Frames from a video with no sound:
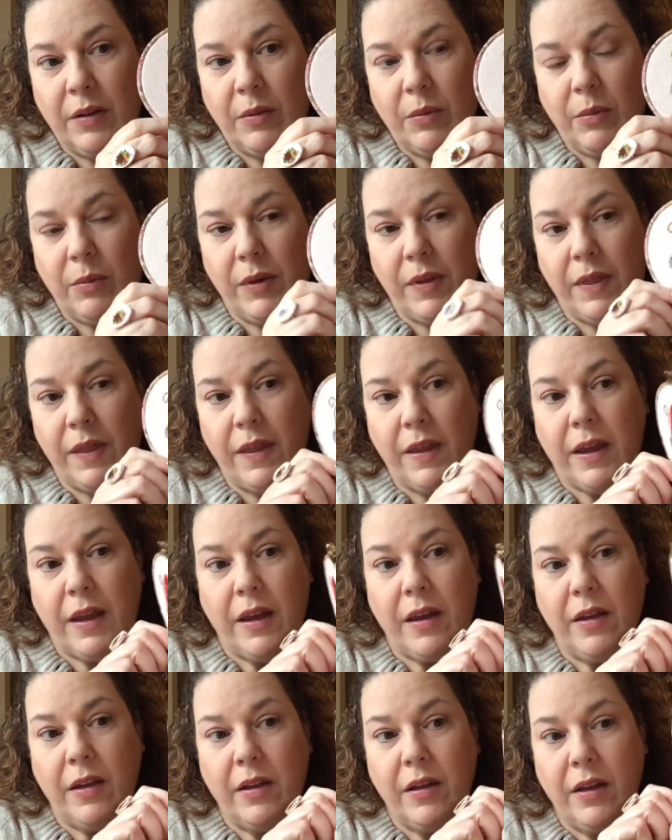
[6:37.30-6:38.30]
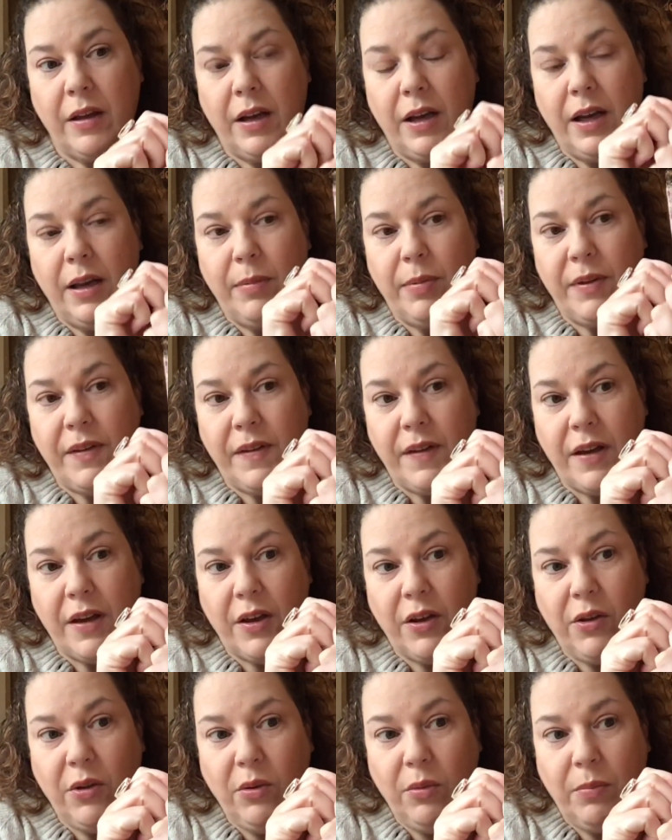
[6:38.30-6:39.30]
with the Liberty
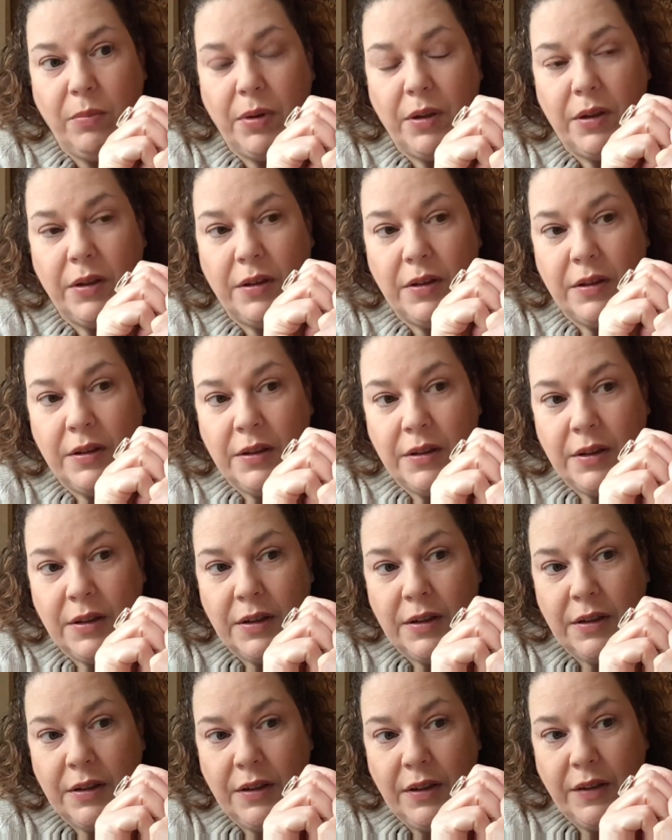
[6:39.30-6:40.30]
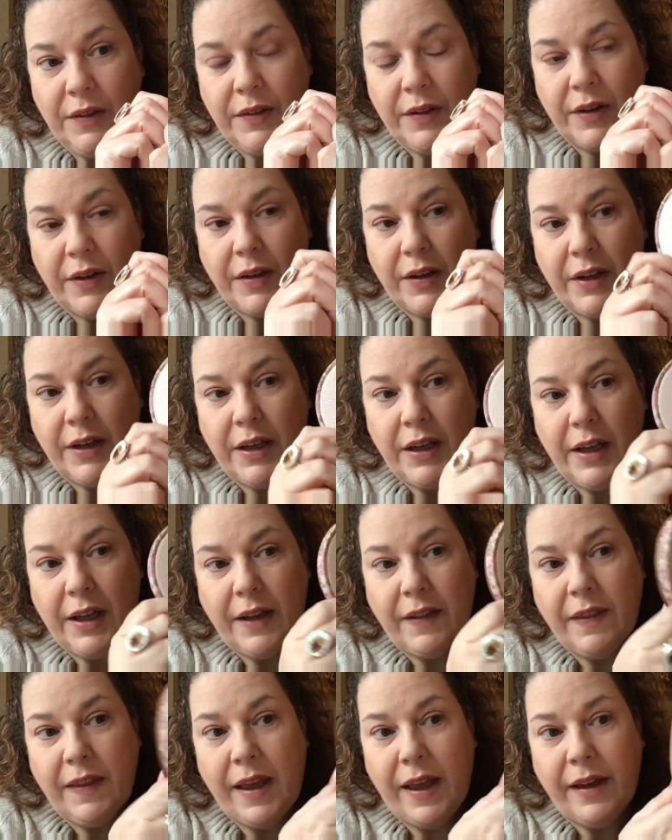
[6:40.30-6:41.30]
hoop design,
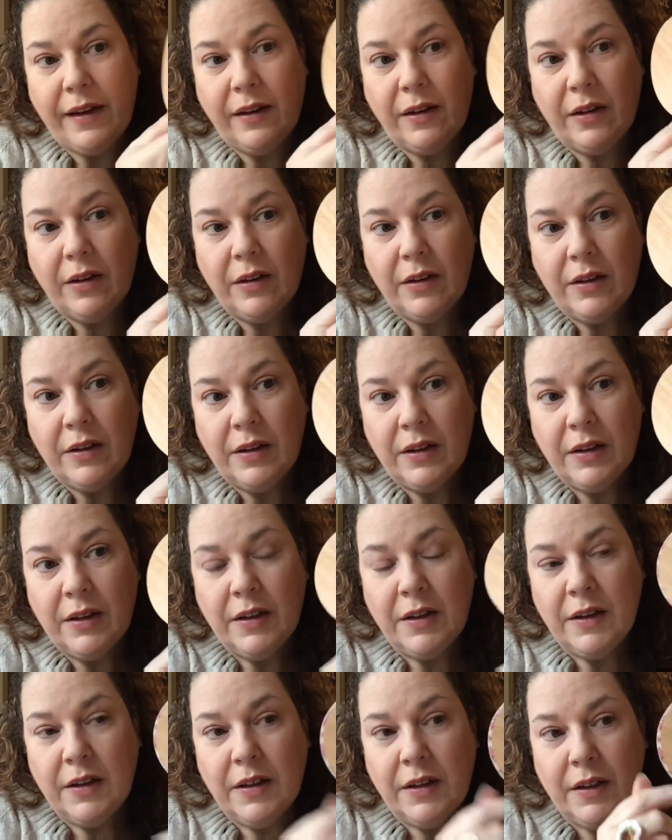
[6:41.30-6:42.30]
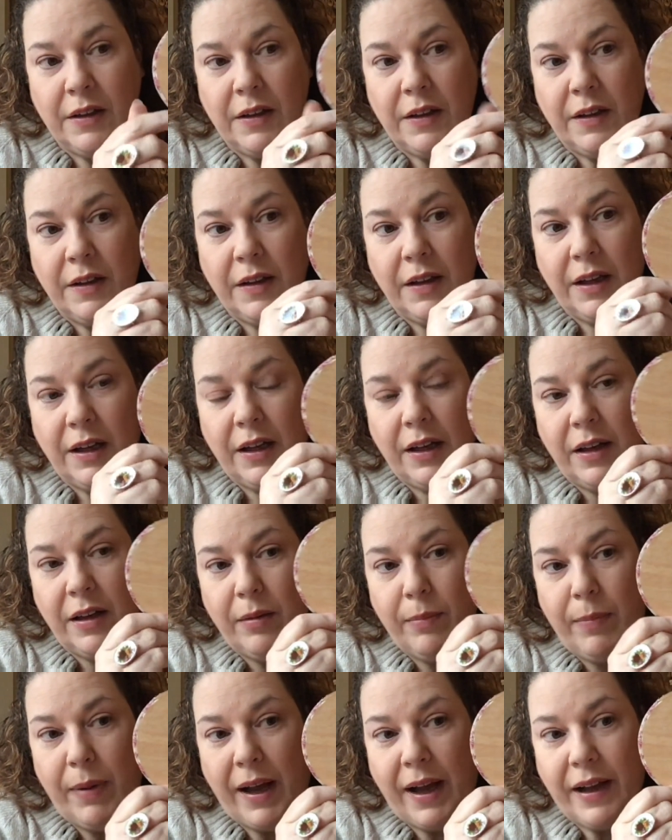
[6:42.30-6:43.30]
and then the little
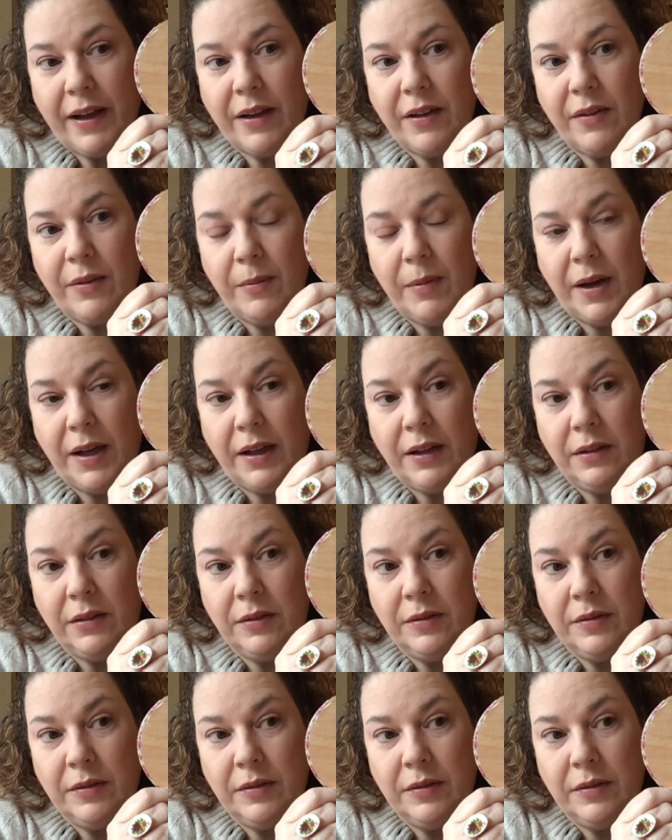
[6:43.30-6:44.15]
back as well.